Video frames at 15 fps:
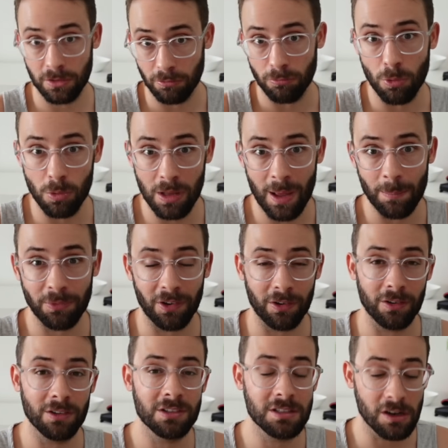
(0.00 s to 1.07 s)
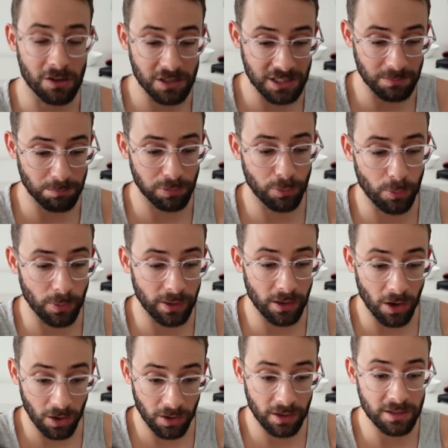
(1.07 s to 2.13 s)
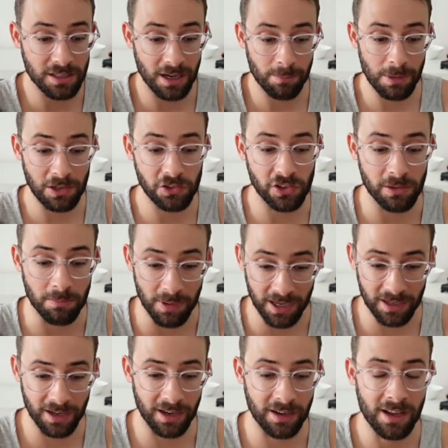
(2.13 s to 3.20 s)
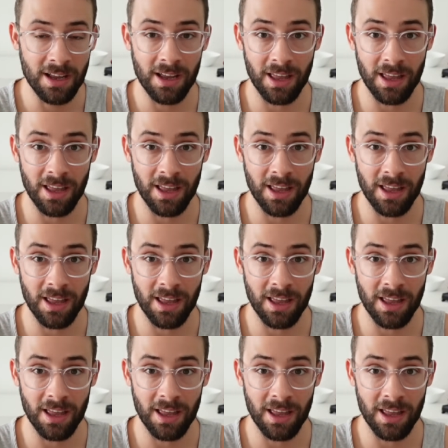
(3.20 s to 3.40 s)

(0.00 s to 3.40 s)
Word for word: the roll apps are going to start deploying on Dymension mainnet,